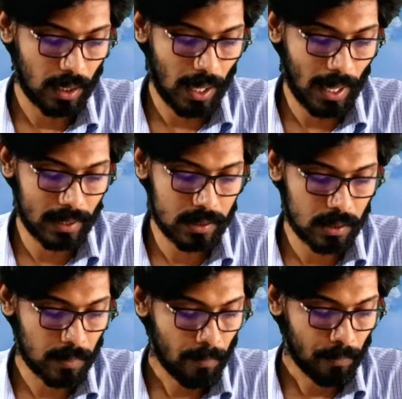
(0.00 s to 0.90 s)
And
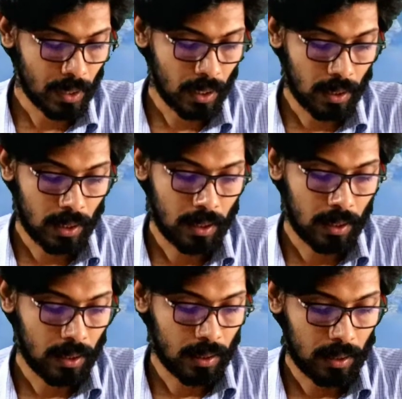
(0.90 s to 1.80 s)

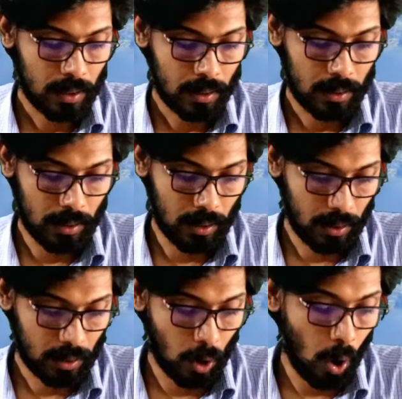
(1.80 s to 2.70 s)

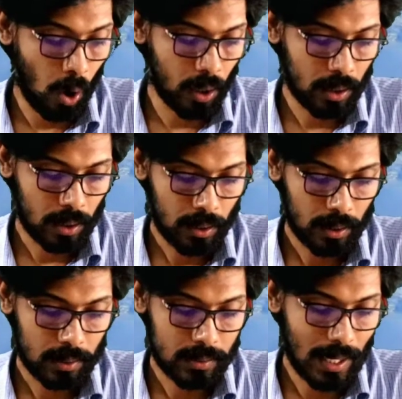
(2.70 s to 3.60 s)
the
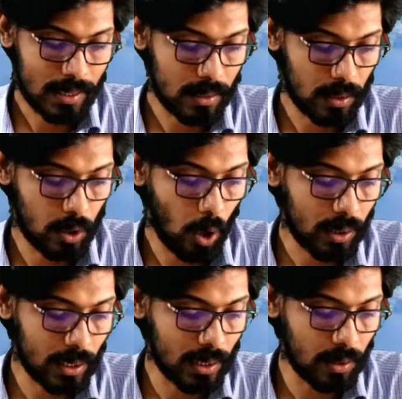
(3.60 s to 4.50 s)
corn that
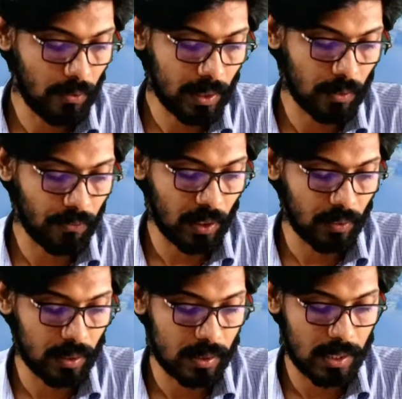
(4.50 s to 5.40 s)
dotted with the
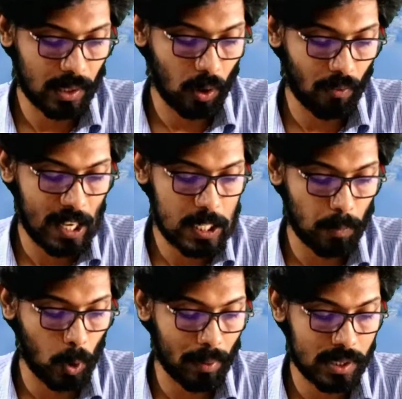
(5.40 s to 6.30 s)
flowers that always
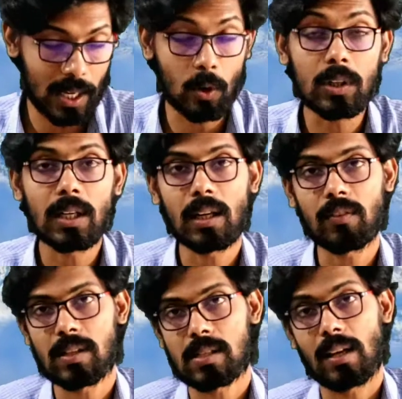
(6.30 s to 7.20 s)
promised a good
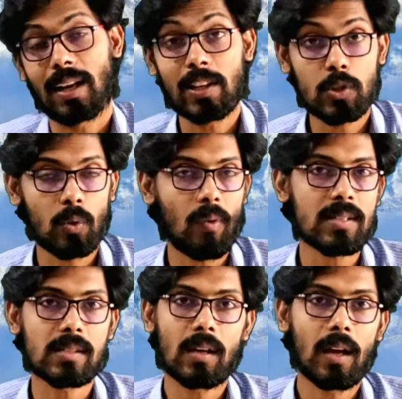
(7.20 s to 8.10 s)
harvest. Lencho
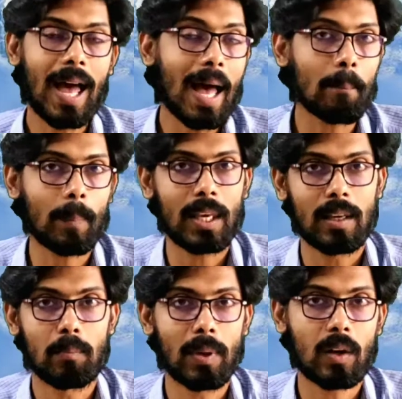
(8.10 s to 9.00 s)
was
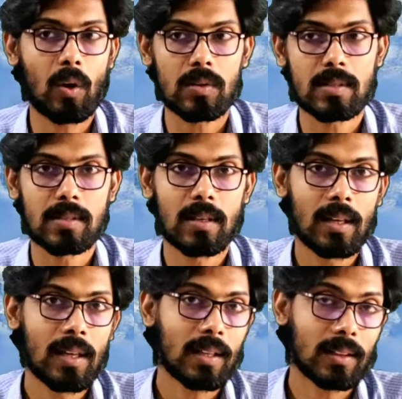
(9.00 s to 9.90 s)
happy because
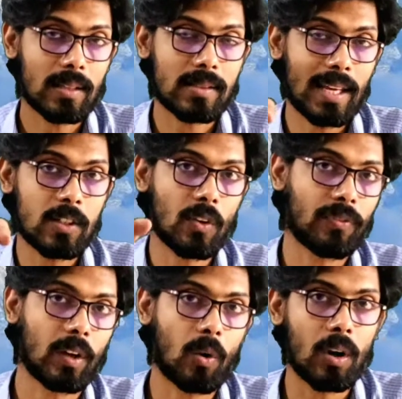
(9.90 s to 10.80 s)
the sight of
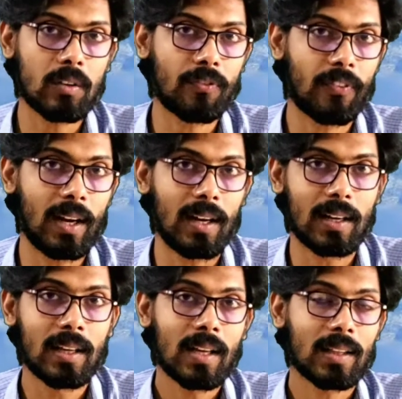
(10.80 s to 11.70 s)
the cornfield
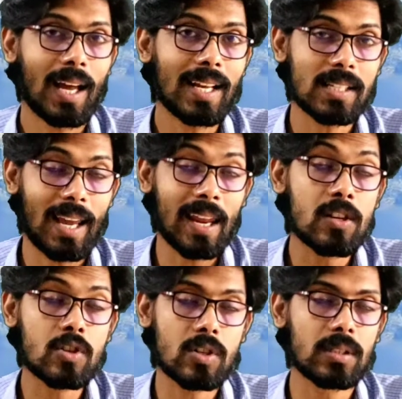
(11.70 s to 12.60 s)
that
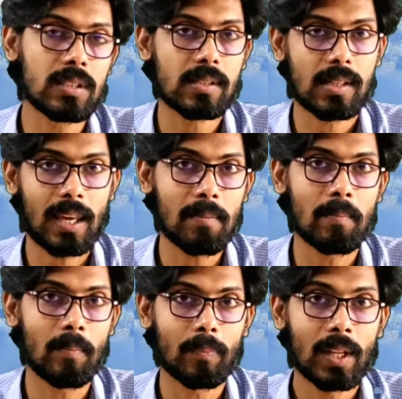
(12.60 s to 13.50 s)
ensures
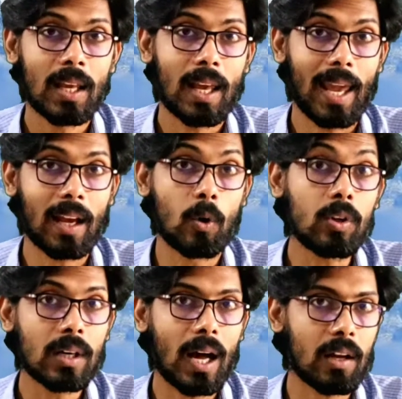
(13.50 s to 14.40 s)
him a
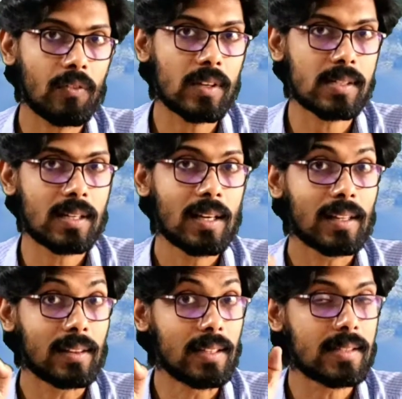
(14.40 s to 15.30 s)
good harvest
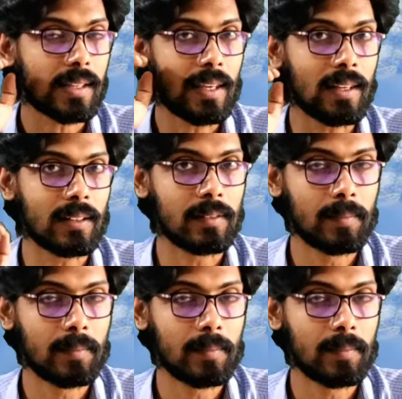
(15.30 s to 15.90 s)
this year.